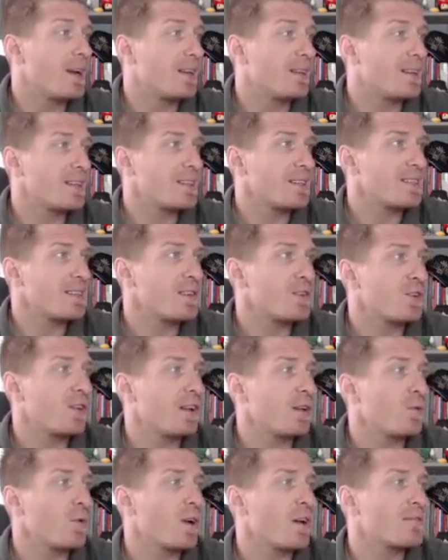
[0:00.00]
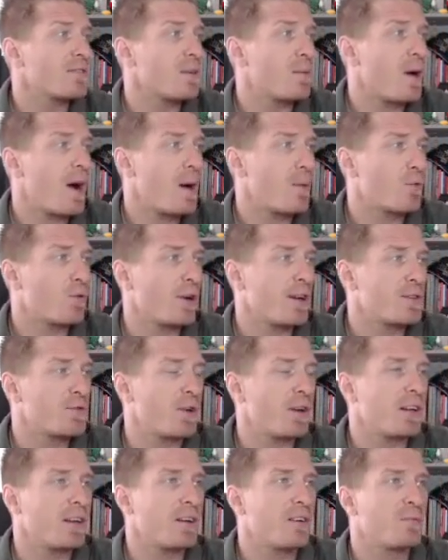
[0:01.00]
That's essentially it. We have some upgrades
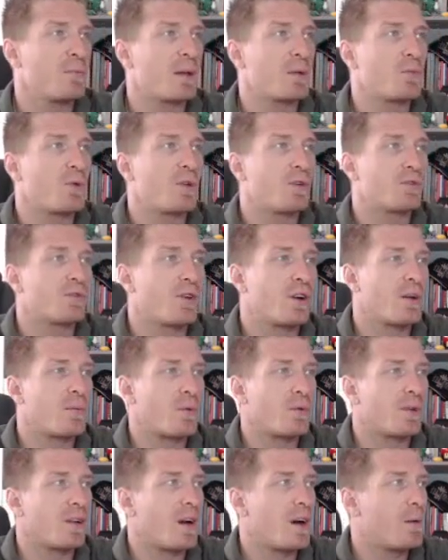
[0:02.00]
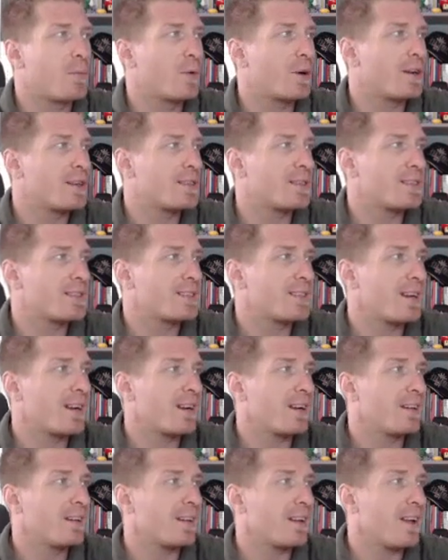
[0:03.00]
right here, but we'll talk about the upgrades in a
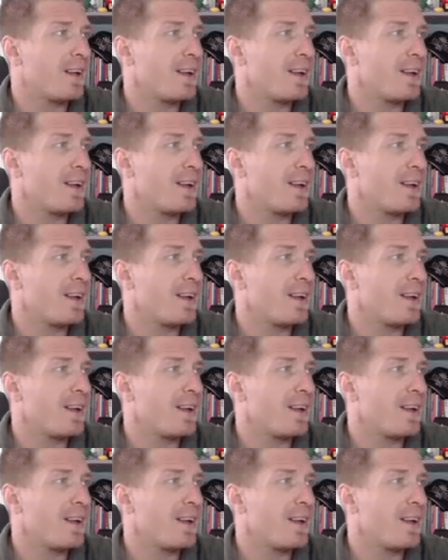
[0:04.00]
second.